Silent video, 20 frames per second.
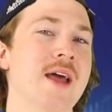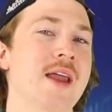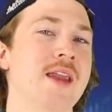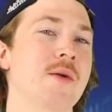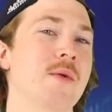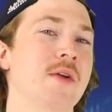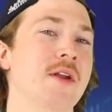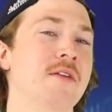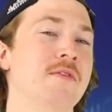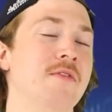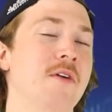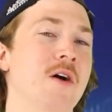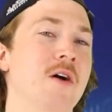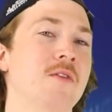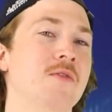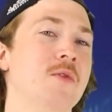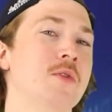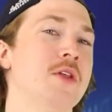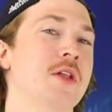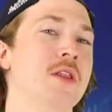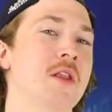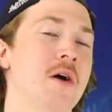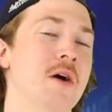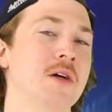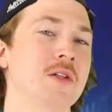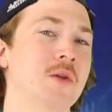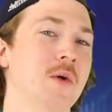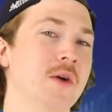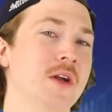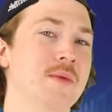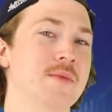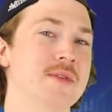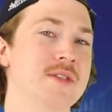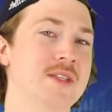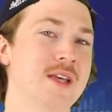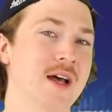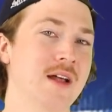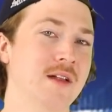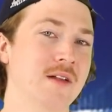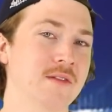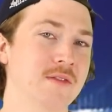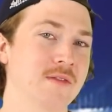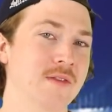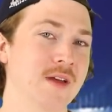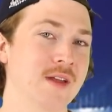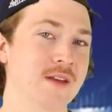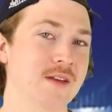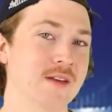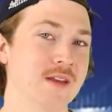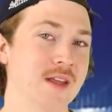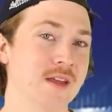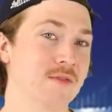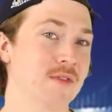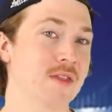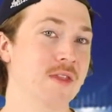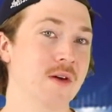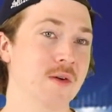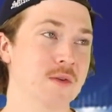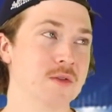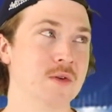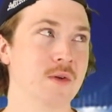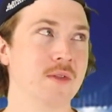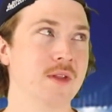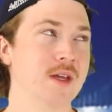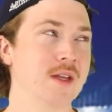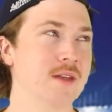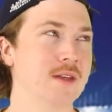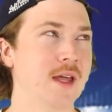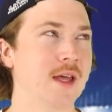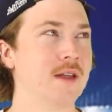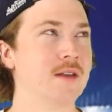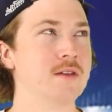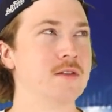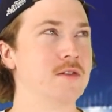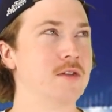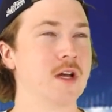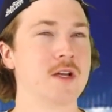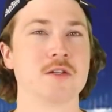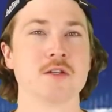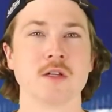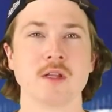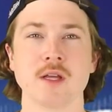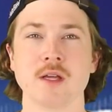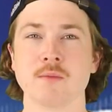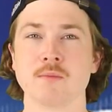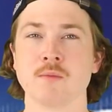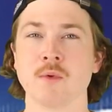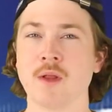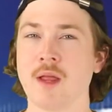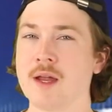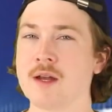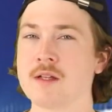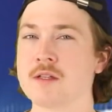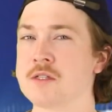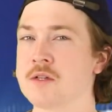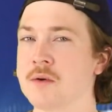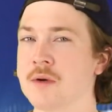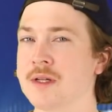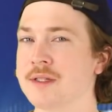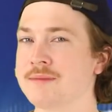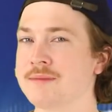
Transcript: on anyone involved with the Long Lord himself, and even those only tangentially related to